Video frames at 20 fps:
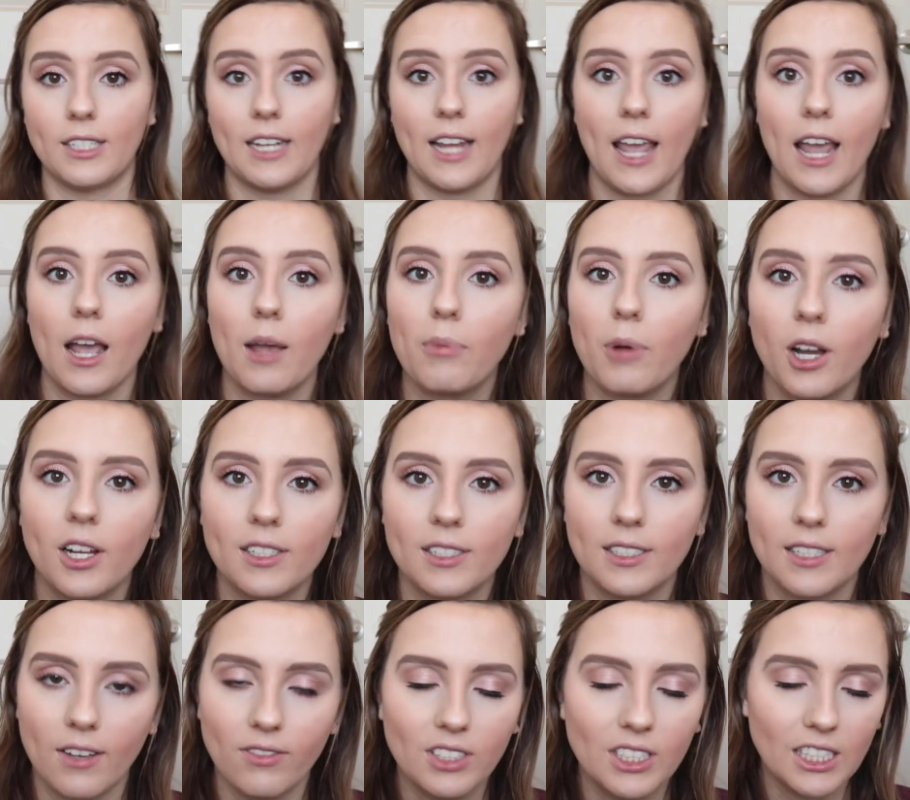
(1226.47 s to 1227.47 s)
Today I bought
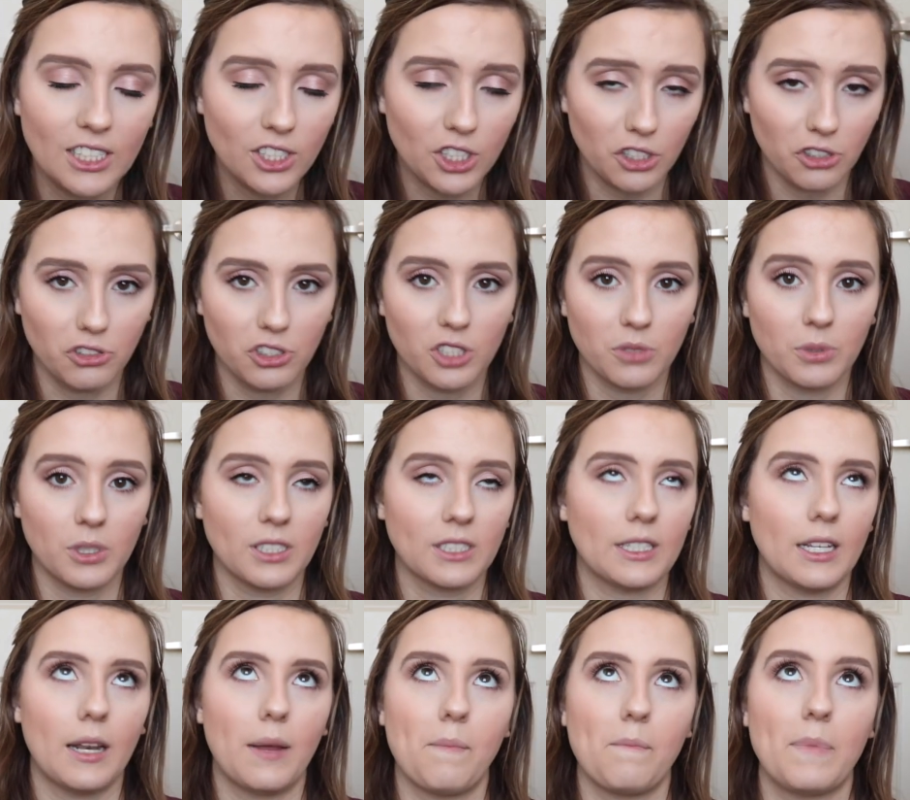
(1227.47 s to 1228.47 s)
17 children's
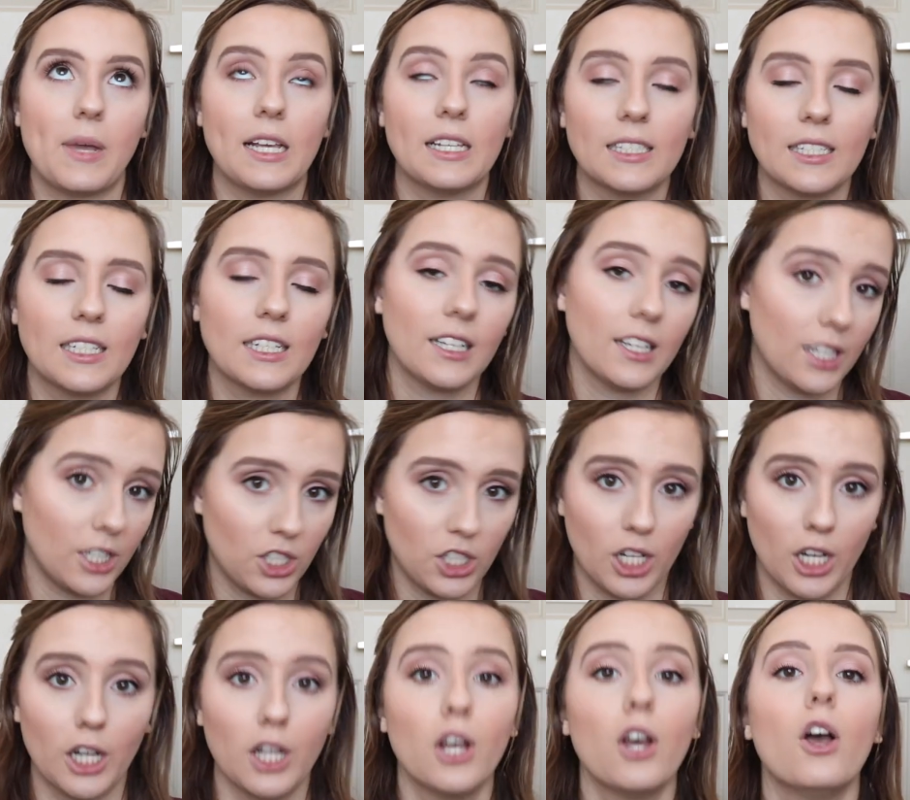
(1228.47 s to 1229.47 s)
books in amazing
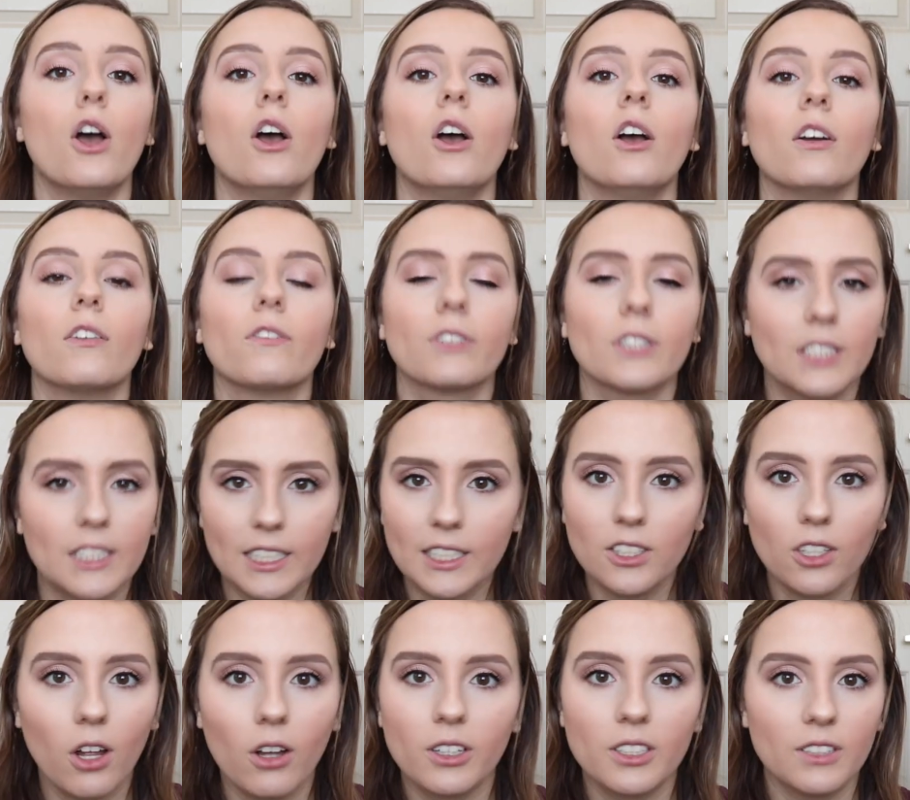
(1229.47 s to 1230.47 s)
condition for
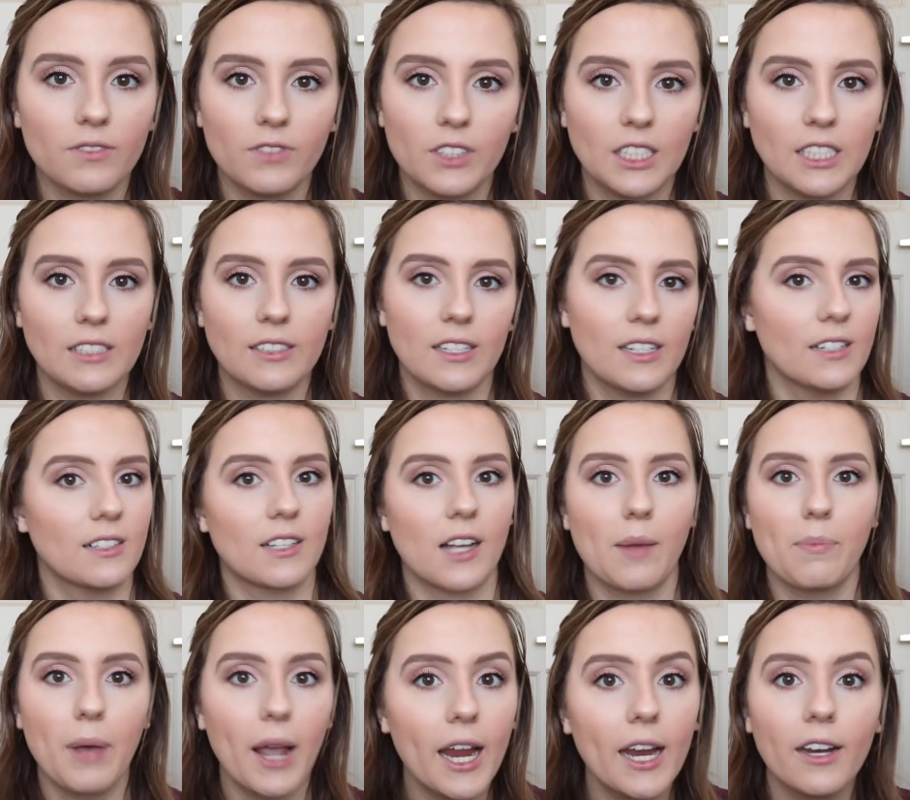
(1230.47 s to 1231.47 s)
$6.50.
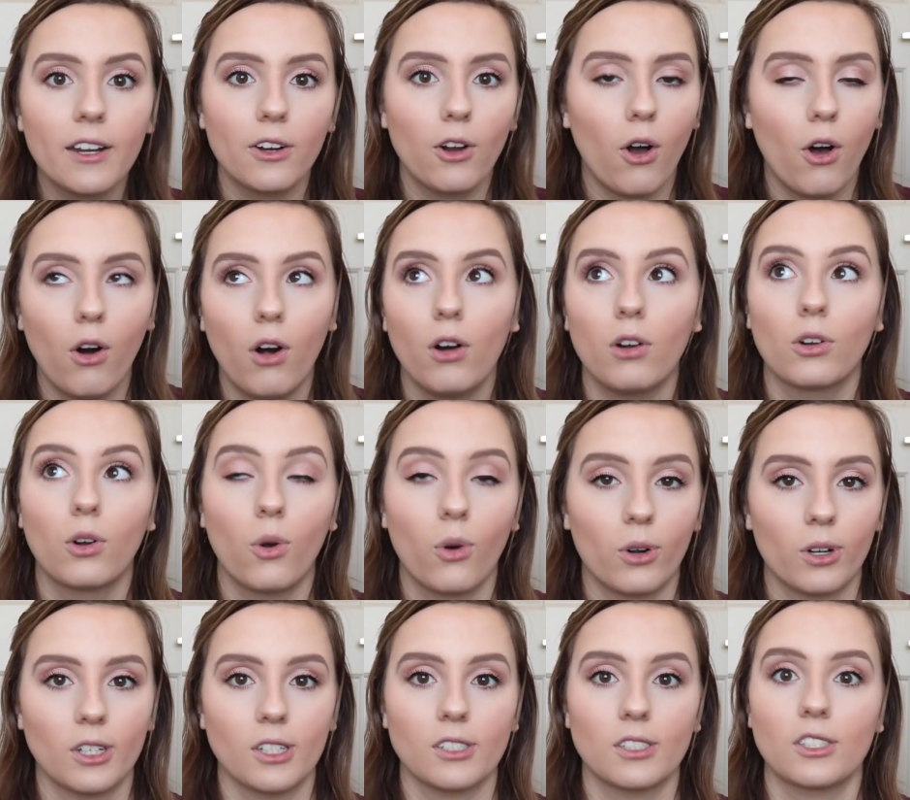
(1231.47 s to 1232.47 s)
I paid in all
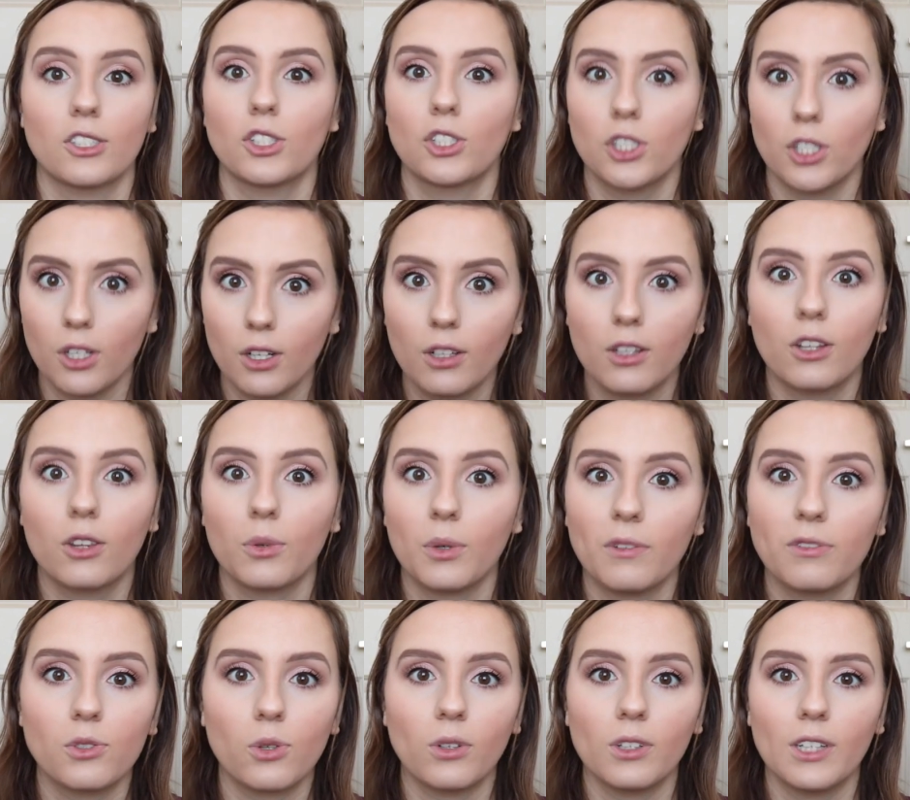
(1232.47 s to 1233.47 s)
quarters. Sure, the
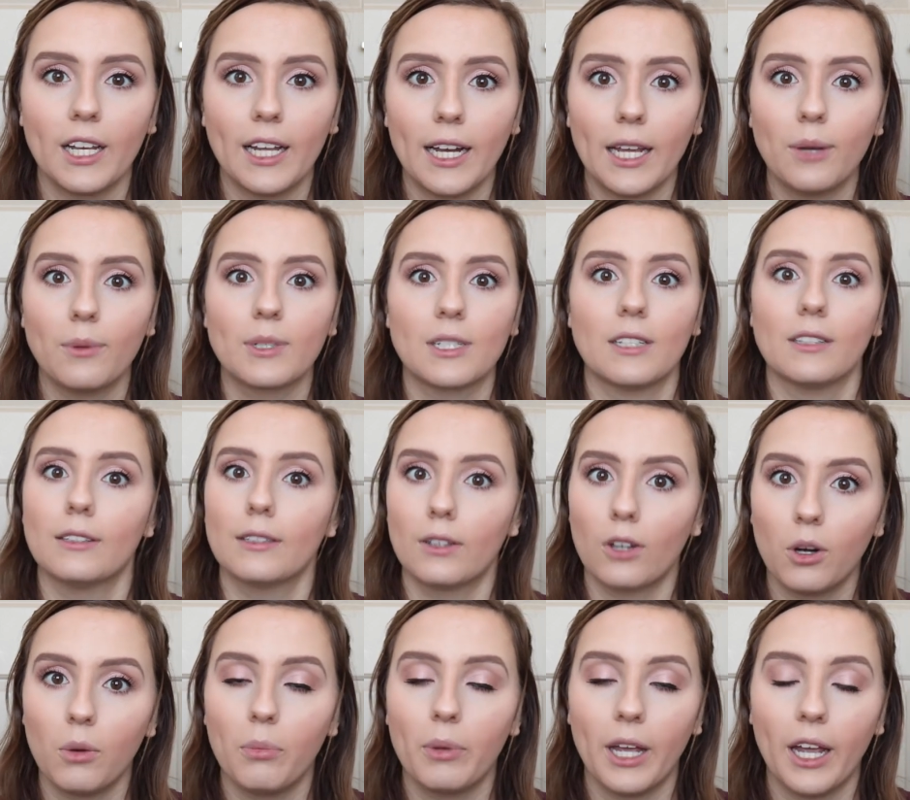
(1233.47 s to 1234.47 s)
thrift store lady was a
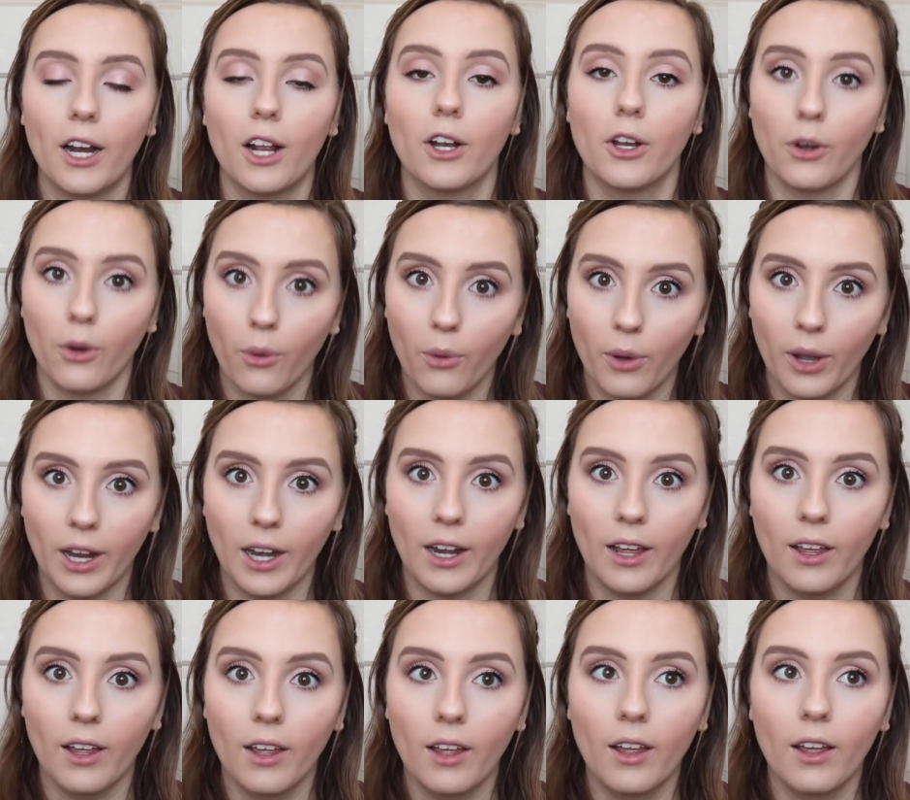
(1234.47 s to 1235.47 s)
little bit
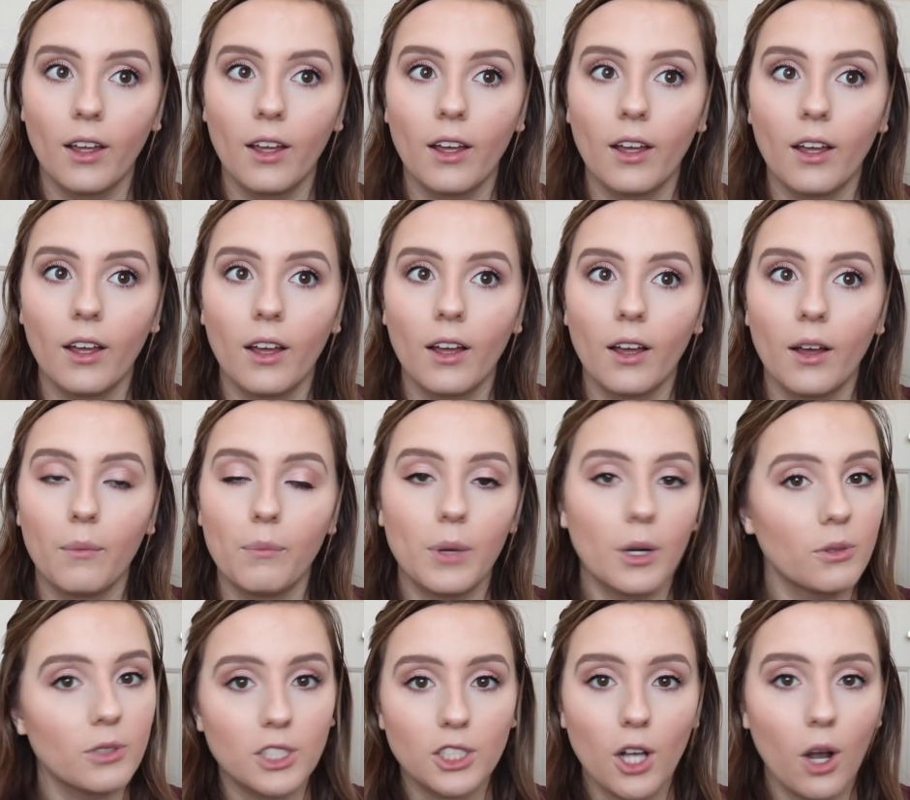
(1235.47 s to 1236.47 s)
annoyed,
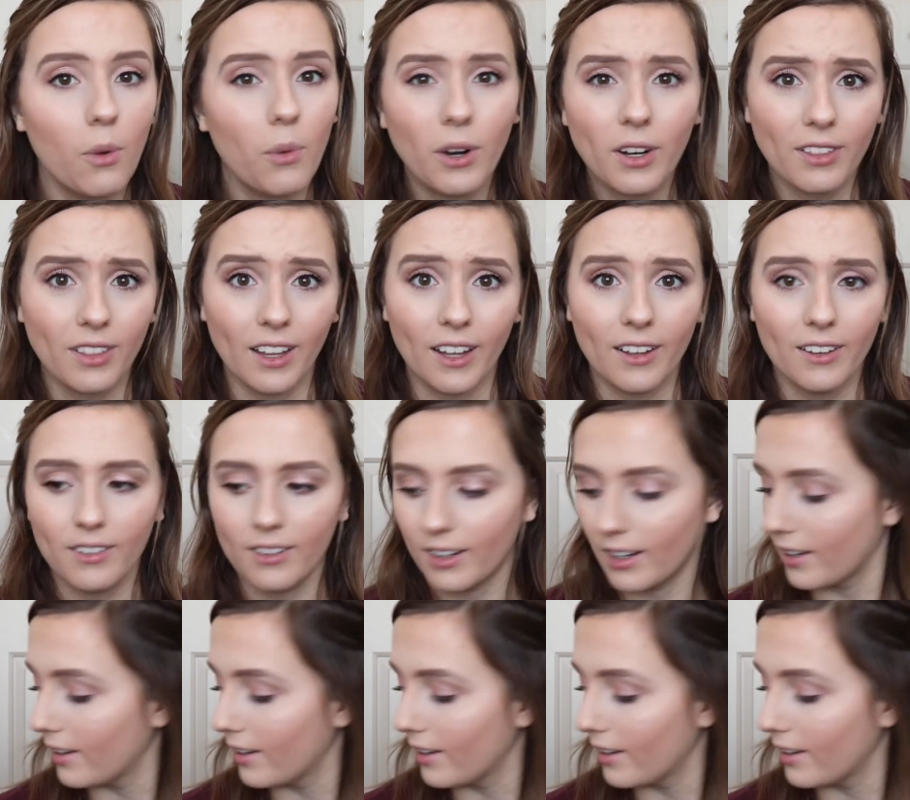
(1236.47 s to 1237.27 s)
but it was so worth it.